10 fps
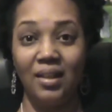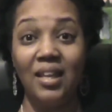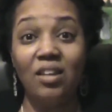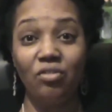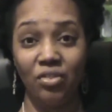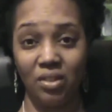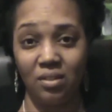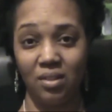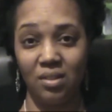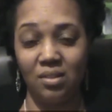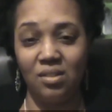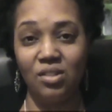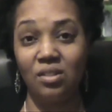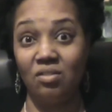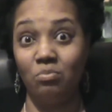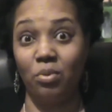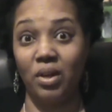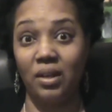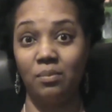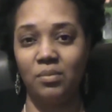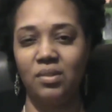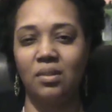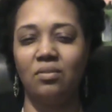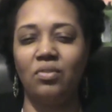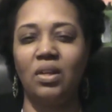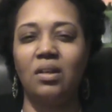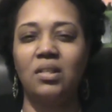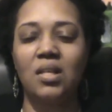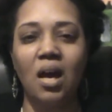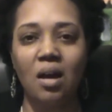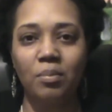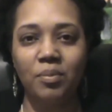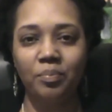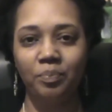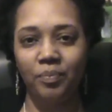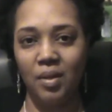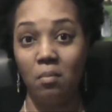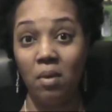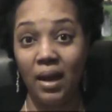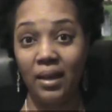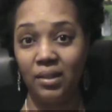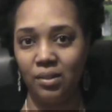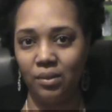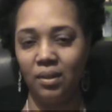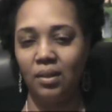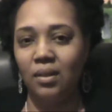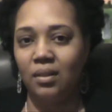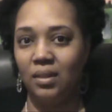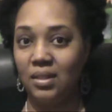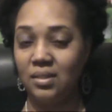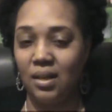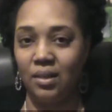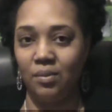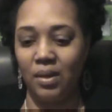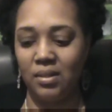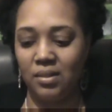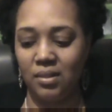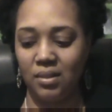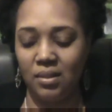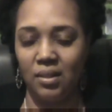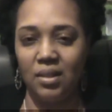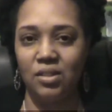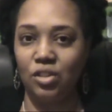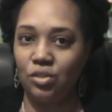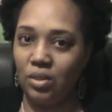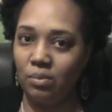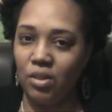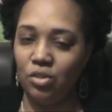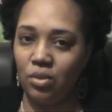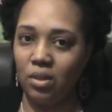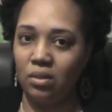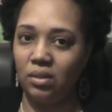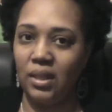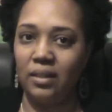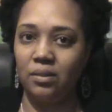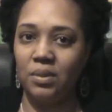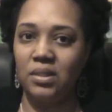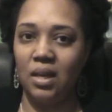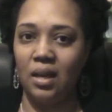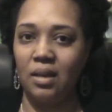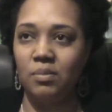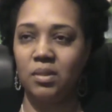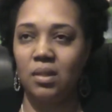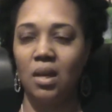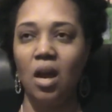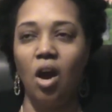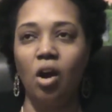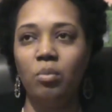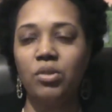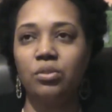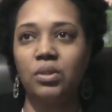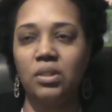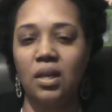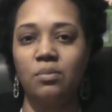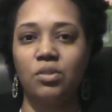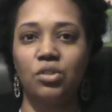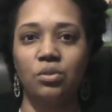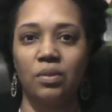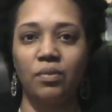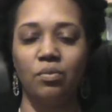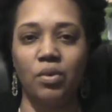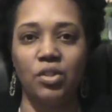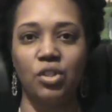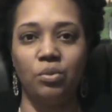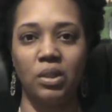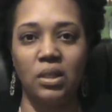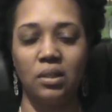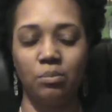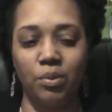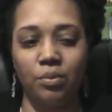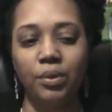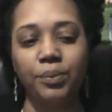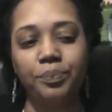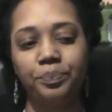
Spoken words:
He filled it to the brim, to the very top. Mind you, this ayahuasca is extremely strong, like 3 times, almost 3 times the strength of what you would get in Peru.